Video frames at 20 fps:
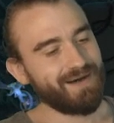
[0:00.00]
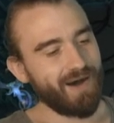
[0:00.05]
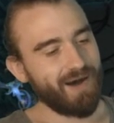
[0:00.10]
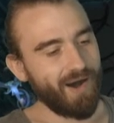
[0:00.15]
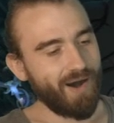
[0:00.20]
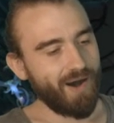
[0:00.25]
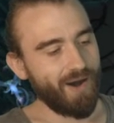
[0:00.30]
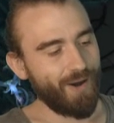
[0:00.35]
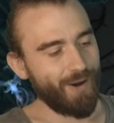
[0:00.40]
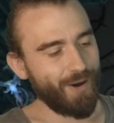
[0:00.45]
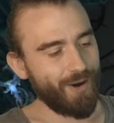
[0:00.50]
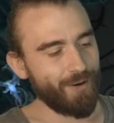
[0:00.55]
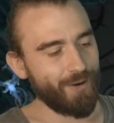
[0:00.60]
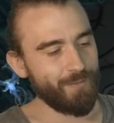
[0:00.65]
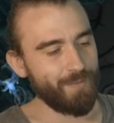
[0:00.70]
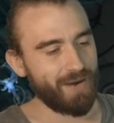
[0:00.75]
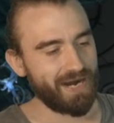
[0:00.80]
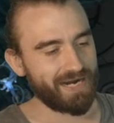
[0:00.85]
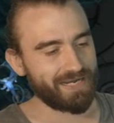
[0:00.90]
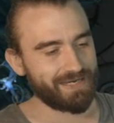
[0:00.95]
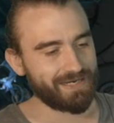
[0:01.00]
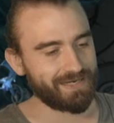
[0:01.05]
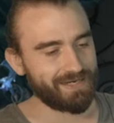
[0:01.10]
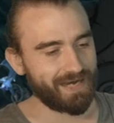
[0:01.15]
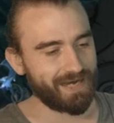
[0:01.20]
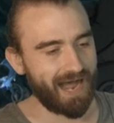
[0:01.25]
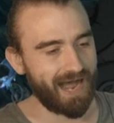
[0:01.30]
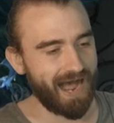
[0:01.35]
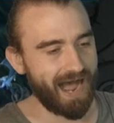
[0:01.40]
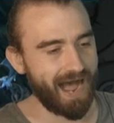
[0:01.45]
oh my
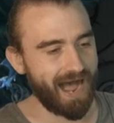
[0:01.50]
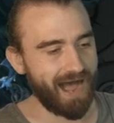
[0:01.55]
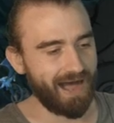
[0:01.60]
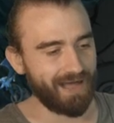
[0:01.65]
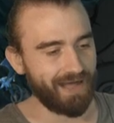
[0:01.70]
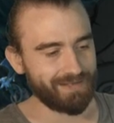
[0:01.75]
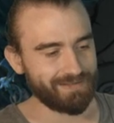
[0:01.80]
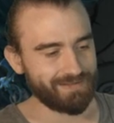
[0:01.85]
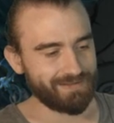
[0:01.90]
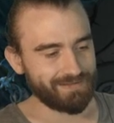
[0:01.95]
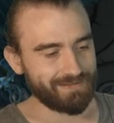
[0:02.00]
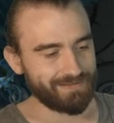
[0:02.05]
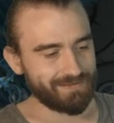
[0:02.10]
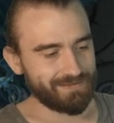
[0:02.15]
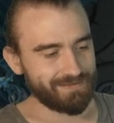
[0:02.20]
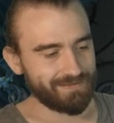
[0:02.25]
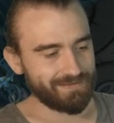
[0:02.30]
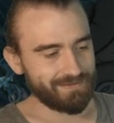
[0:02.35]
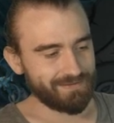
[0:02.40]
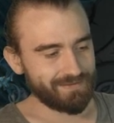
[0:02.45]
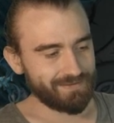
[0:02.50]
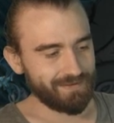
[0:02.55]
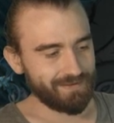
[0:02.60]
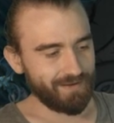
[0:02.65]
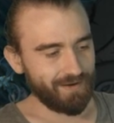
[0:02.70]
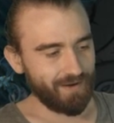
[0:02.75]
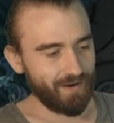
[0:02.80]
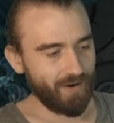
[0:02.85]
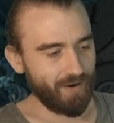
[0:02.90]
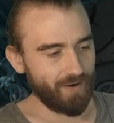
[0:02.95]
god!
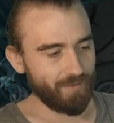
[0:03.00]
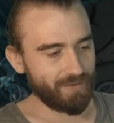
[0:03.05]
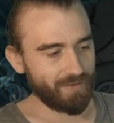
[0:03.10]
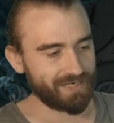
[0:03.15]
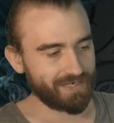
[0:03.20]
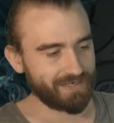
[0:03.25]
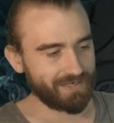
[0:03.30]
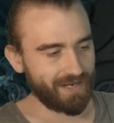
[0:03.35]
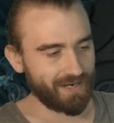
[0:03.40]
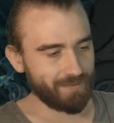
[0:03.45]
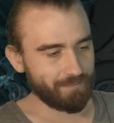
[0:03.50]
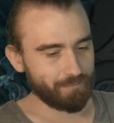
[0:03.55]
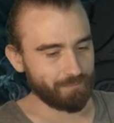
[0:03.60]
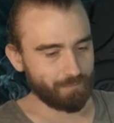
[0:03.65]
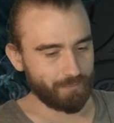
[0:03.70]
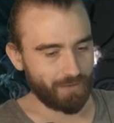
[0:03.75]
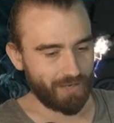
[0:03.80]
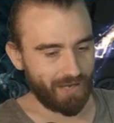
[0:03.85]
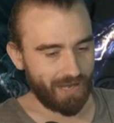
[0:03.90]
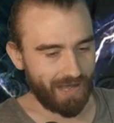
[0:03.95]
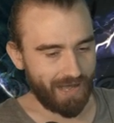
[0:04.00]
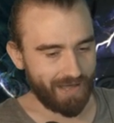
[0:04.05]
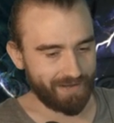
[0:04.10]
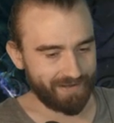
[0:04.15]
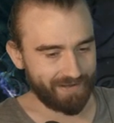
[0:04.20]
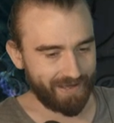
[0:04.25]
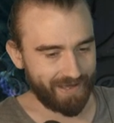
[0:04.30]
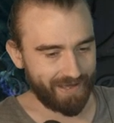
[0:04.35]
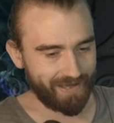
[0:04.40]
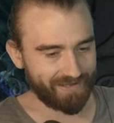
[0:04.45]
Oh my god,
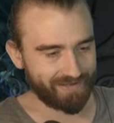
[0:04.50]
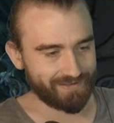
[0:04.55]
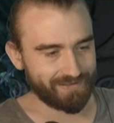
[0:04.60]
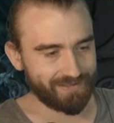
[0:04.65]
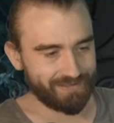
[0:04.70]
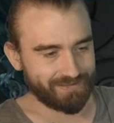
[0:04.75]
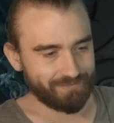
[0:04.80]
body!